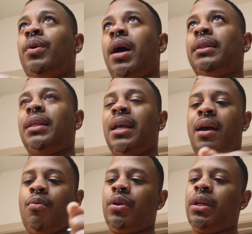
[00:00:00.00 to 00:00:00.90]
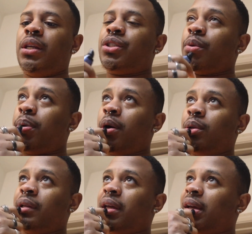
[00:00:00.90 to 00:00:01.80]
I think I want to eat
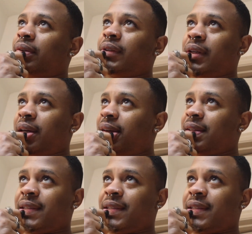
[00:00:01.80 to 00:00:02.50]
Chipotle after that.